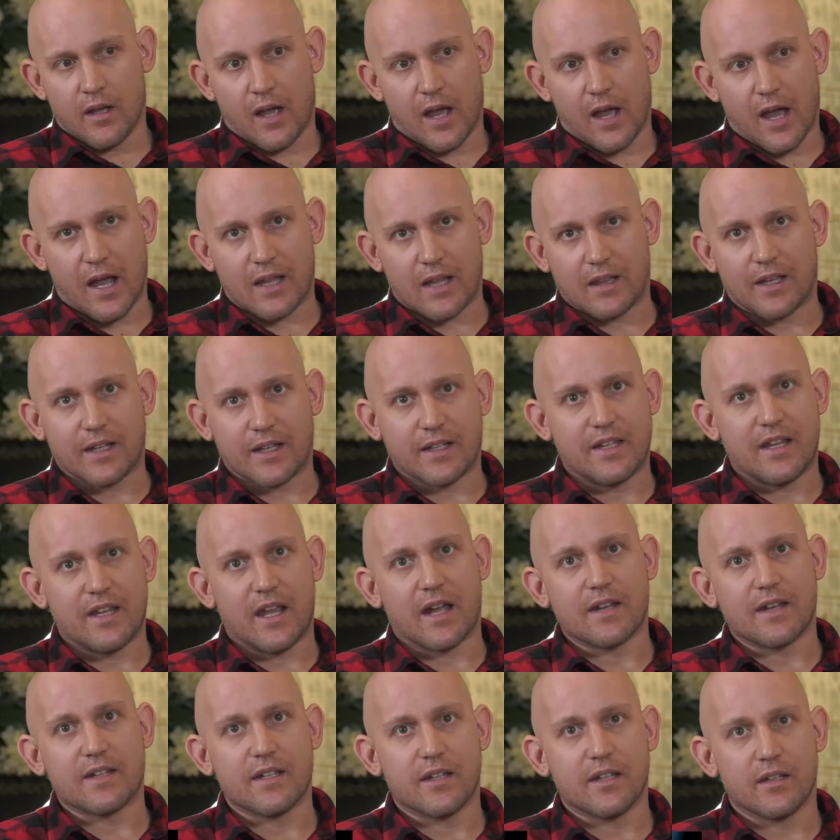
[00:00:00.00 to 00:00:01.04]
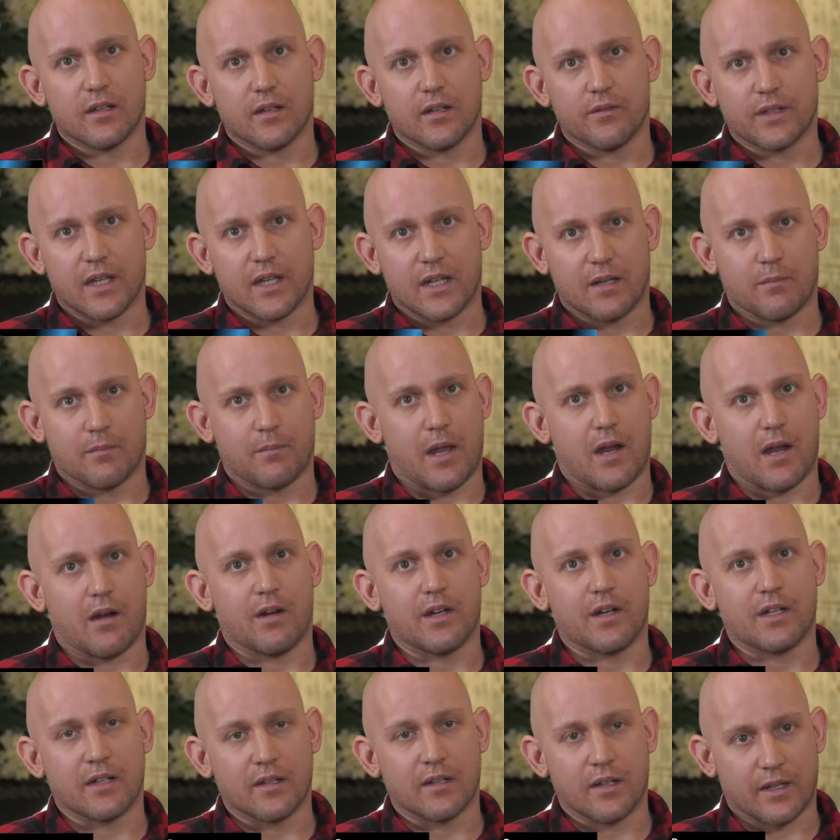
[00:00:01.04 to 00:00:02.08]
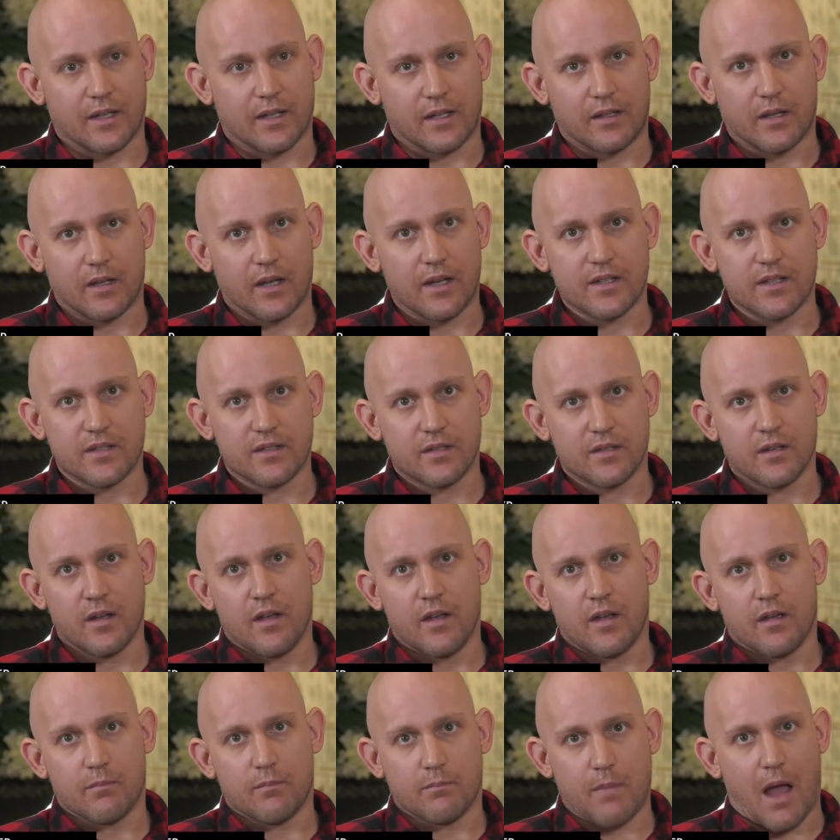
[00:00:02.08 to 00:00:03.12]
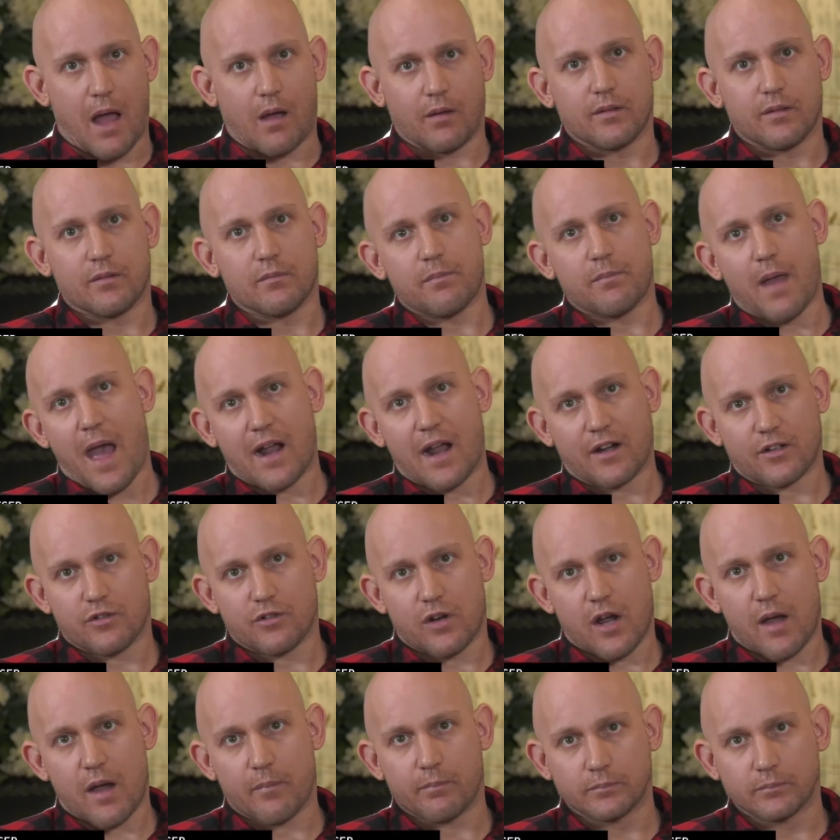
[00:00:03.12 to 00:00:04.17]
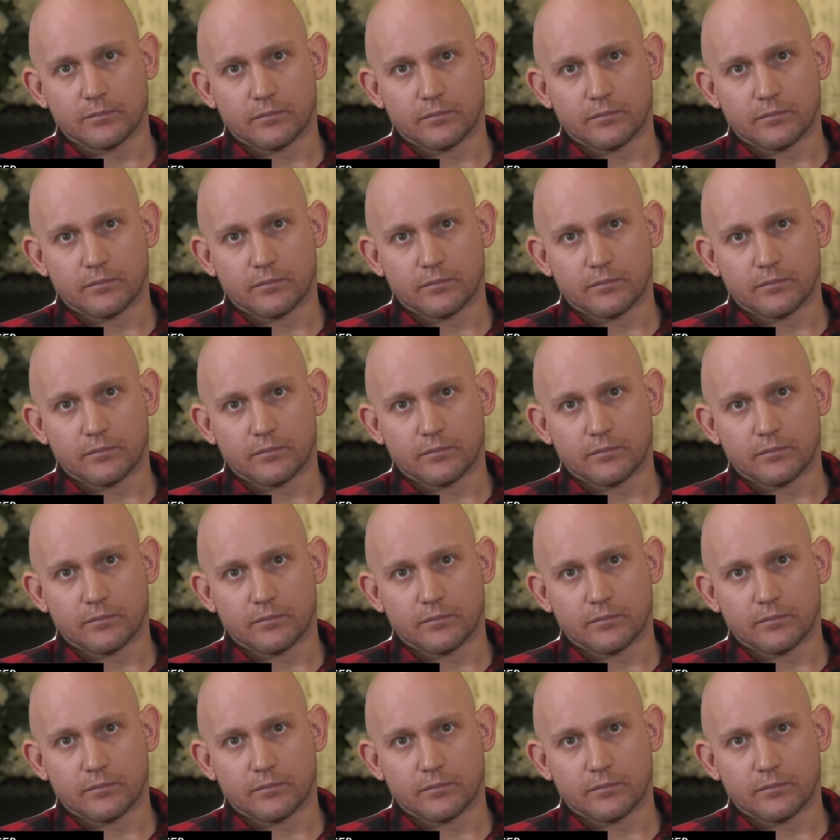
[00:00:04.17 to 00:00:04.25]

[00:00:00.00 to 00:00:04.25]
I like the idea of getting married in like a nice mountain backdrop.